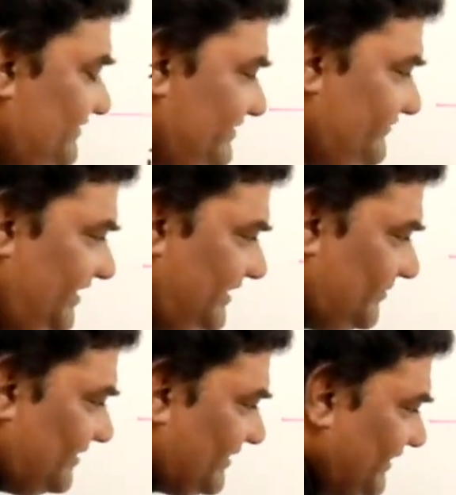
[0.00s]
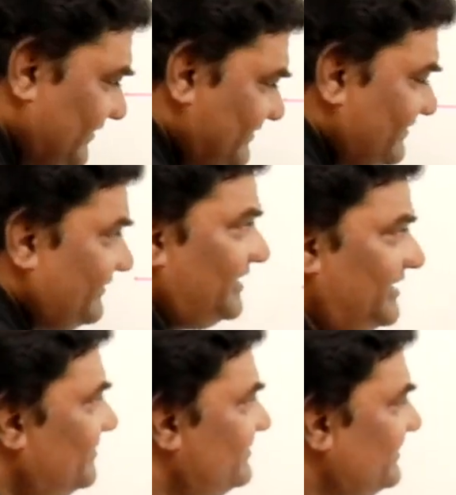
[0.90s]
This is variable, right? These are the
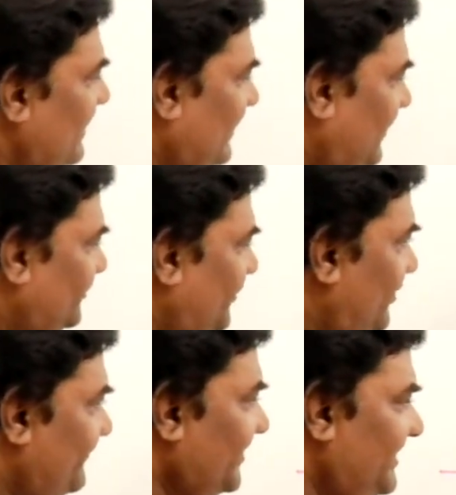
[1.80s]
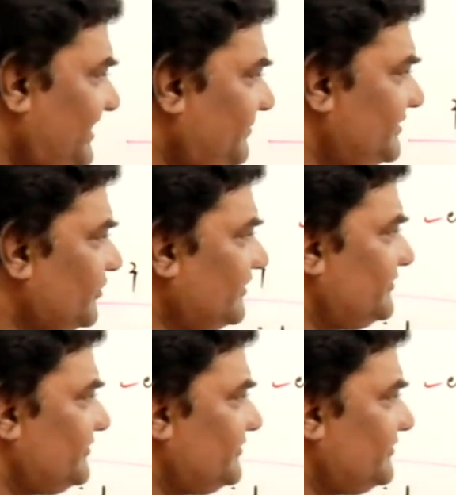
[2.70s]
variables. Now for variables